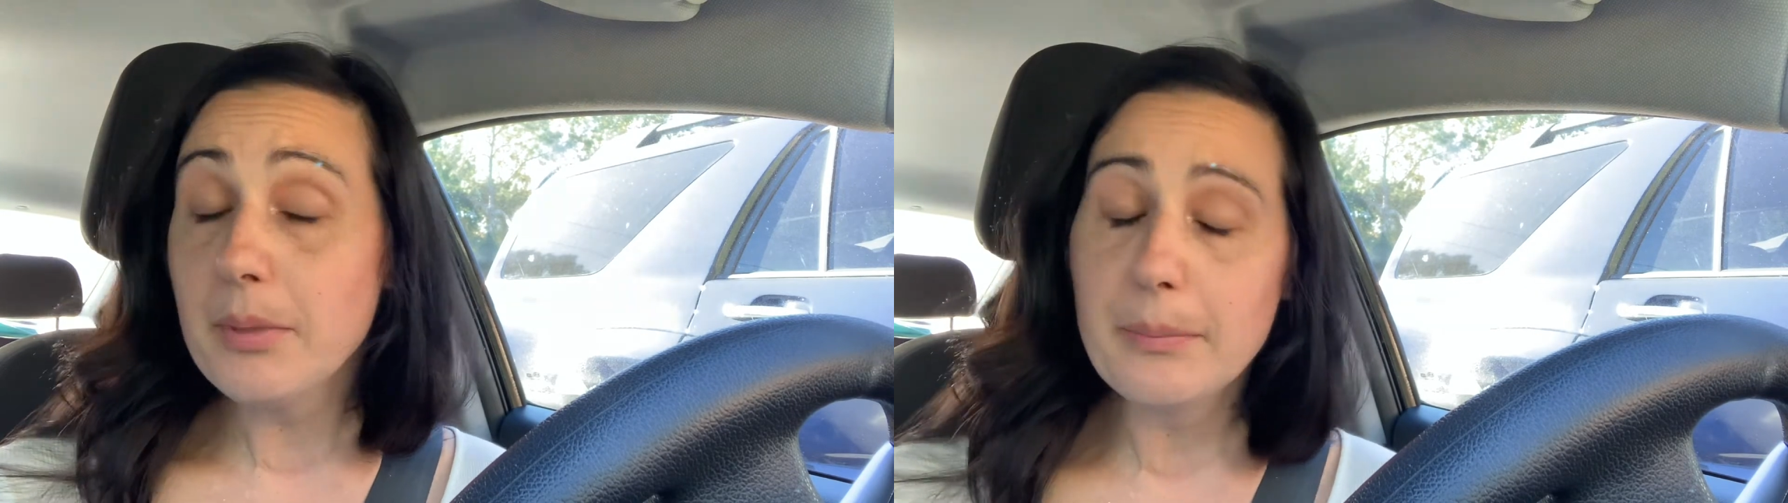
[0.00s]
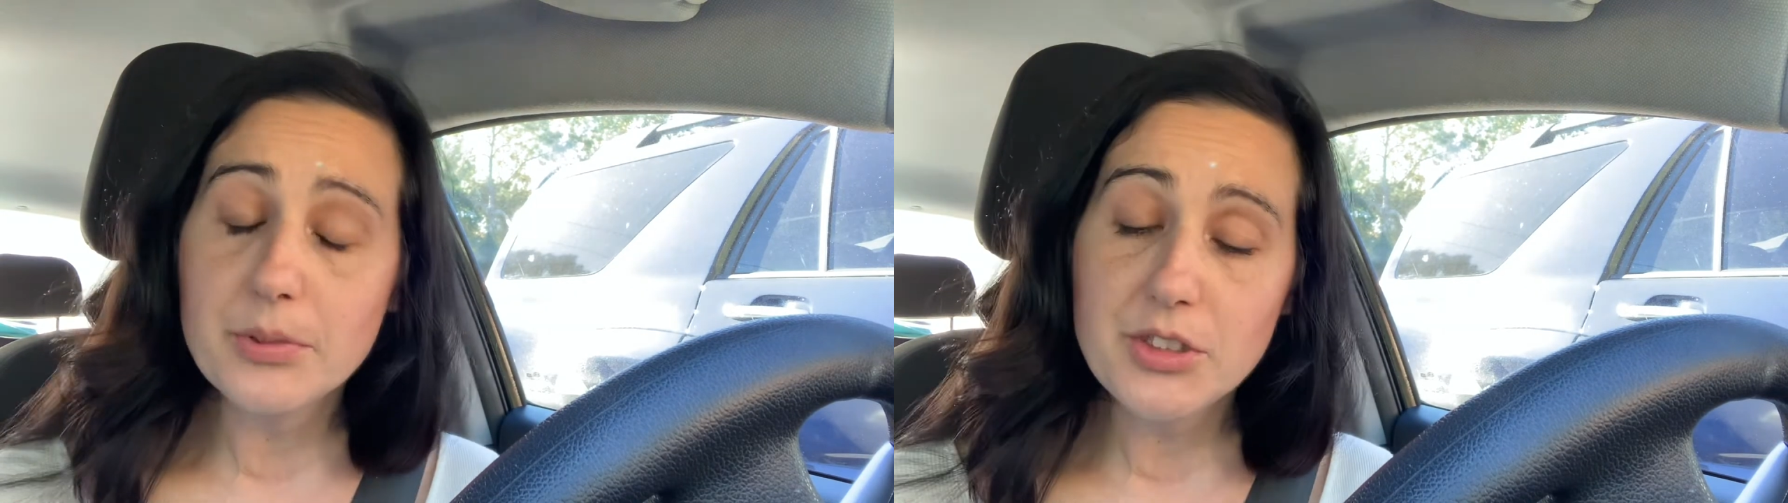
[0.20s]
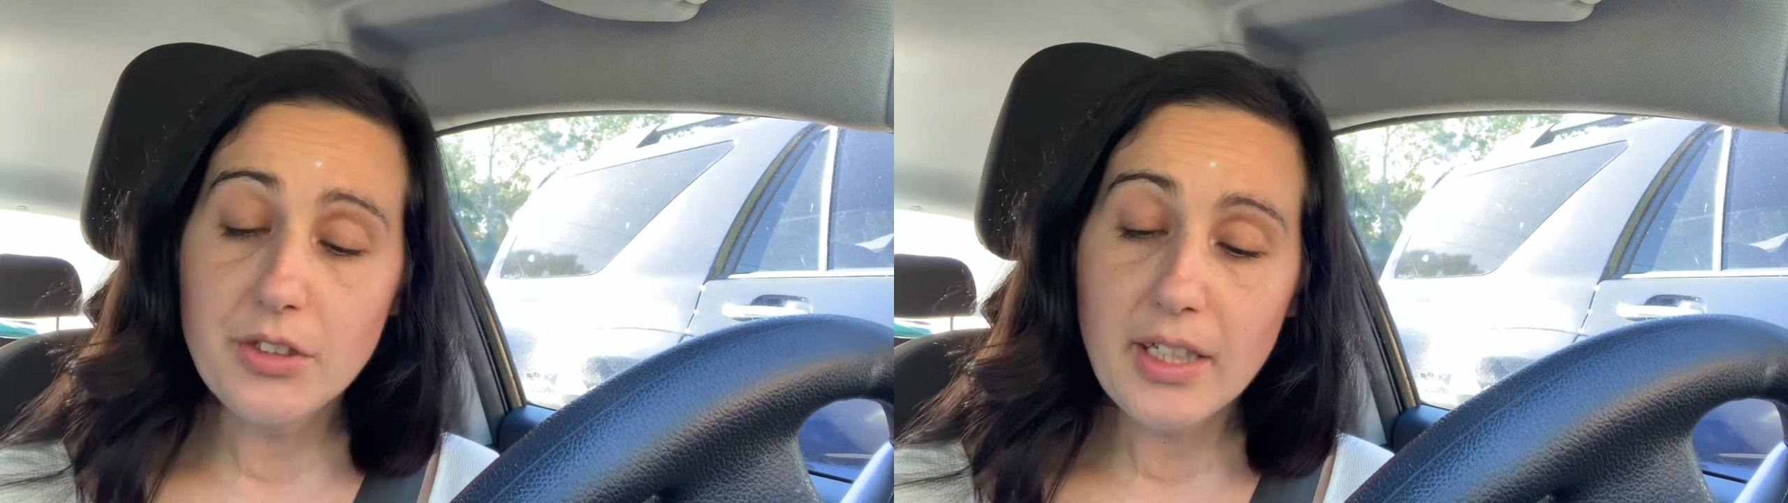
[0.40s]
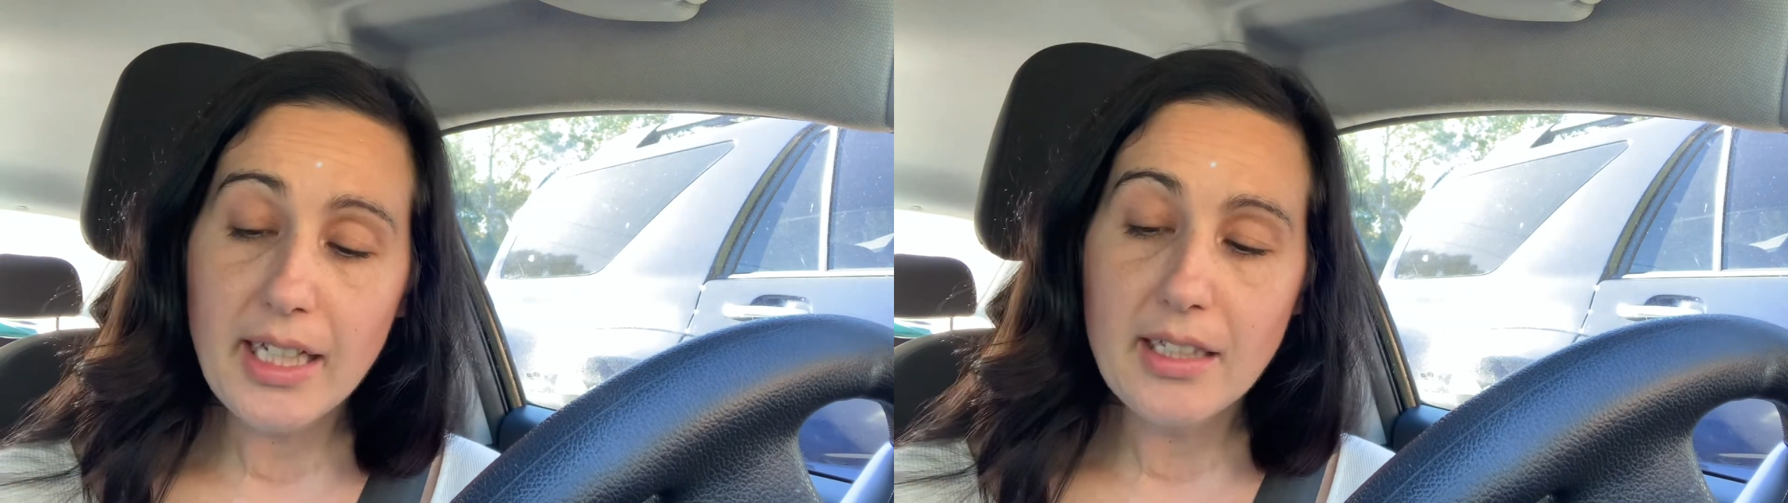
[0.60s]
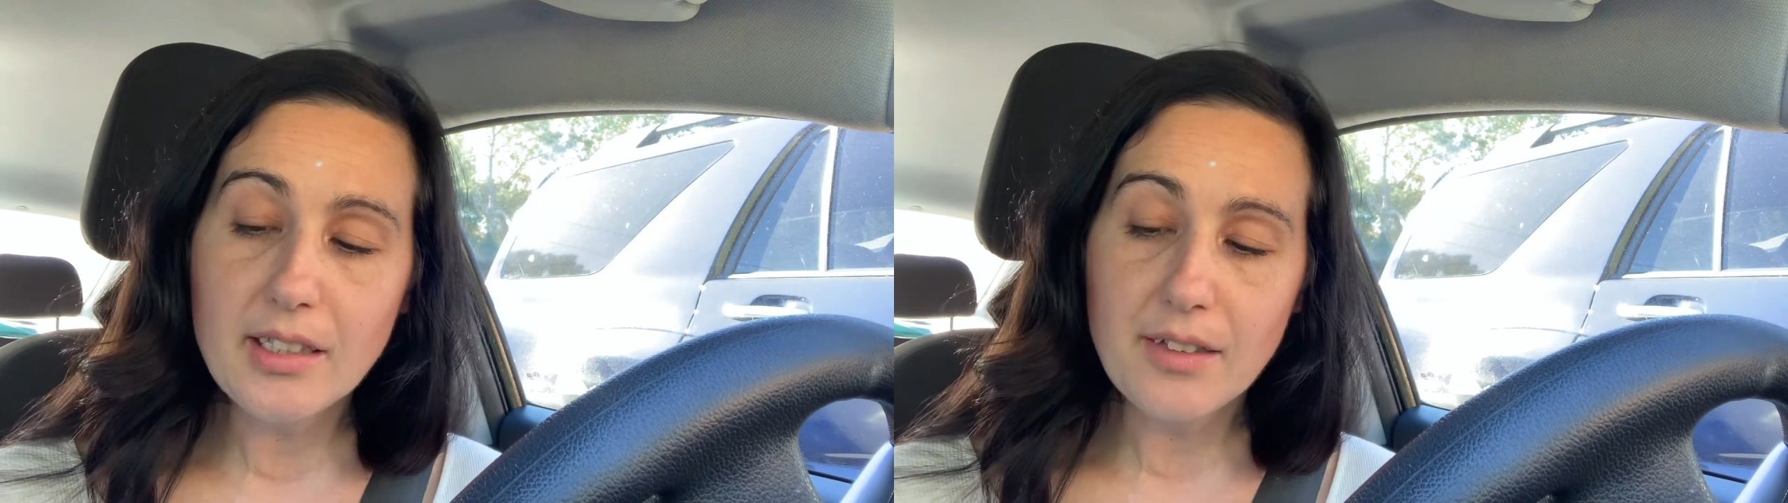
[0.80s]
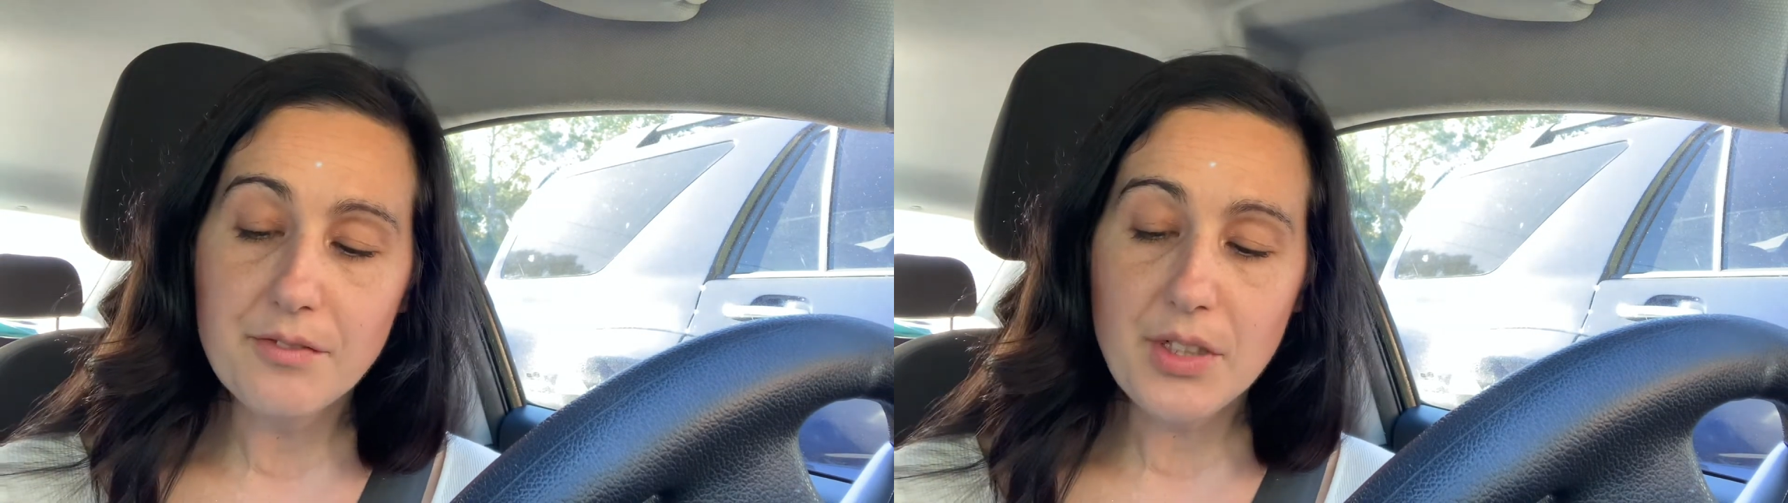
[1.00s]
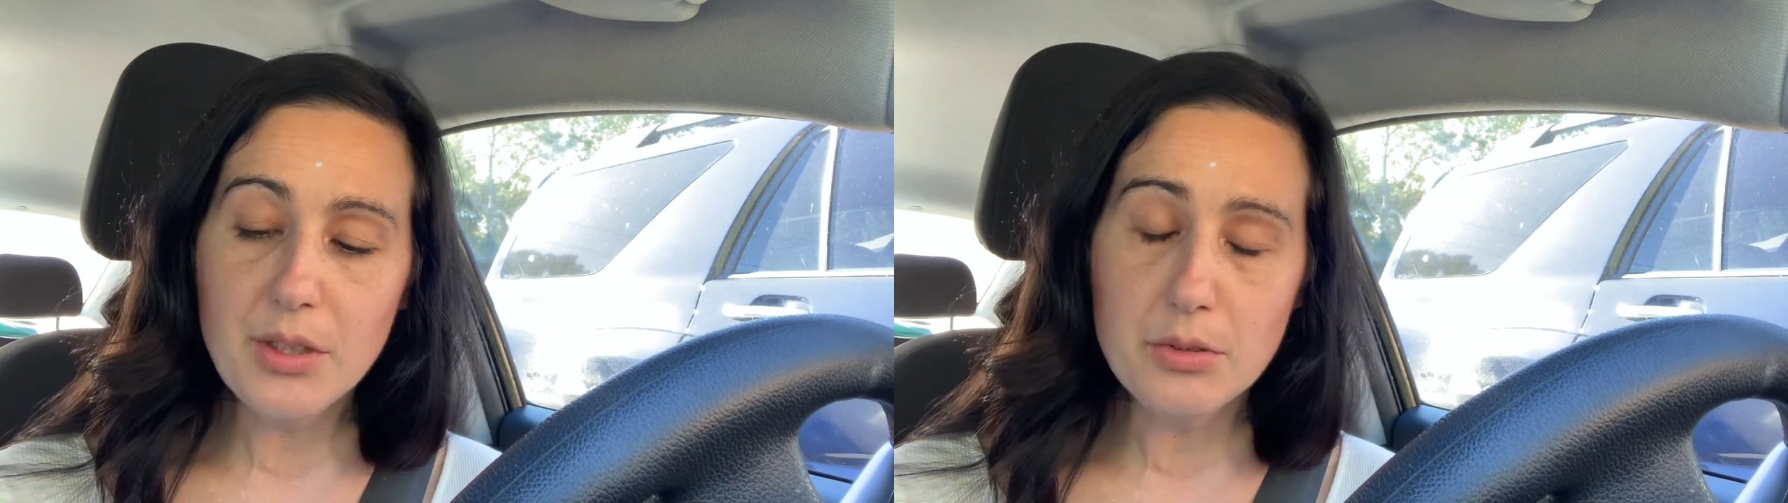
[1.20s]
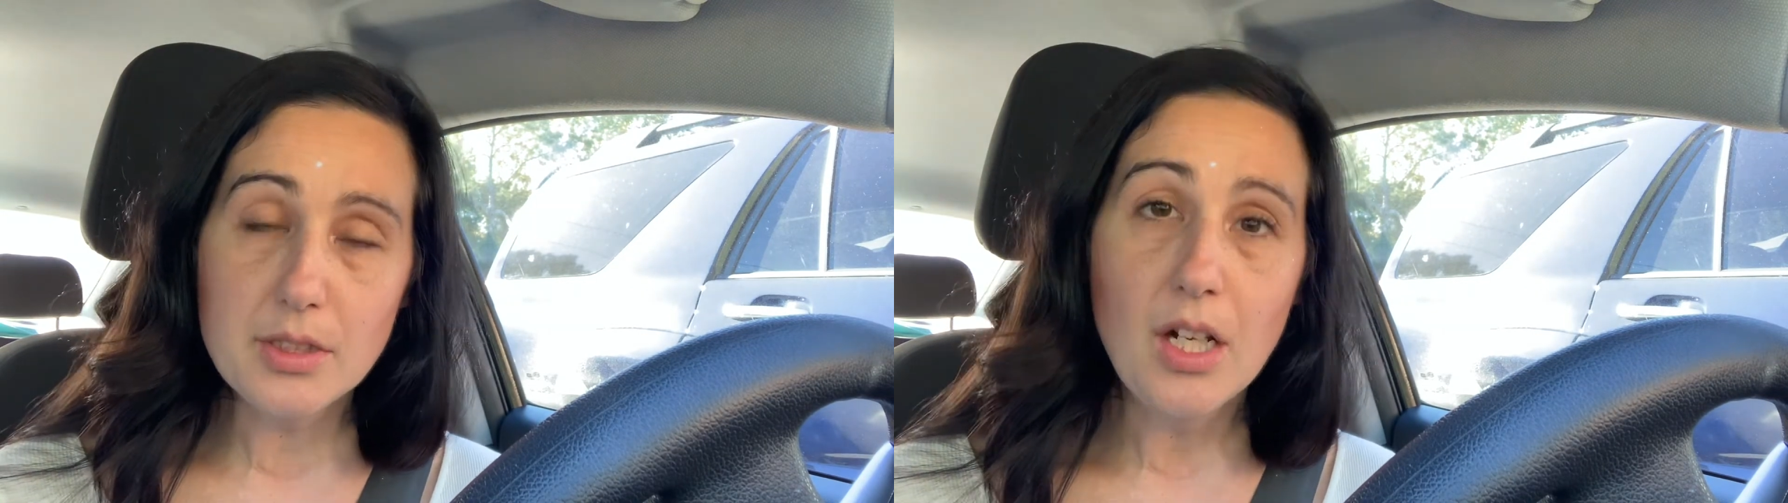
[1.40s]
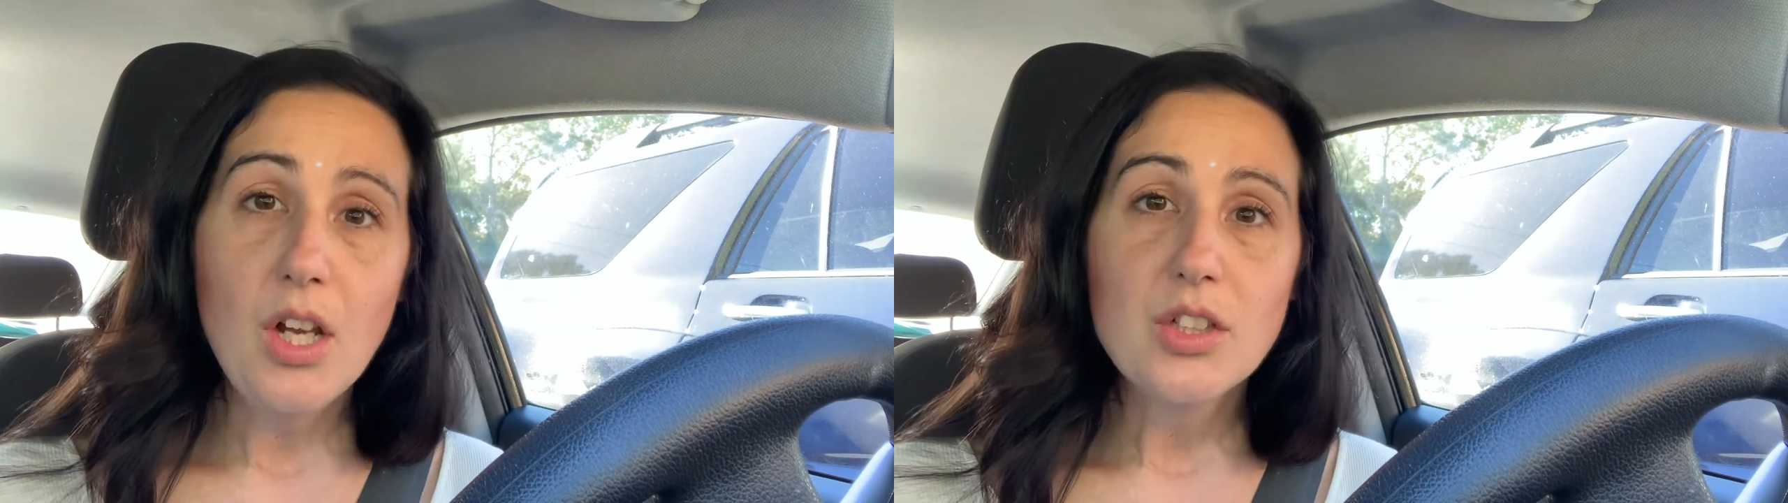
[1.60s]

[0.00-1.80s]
people do get confused.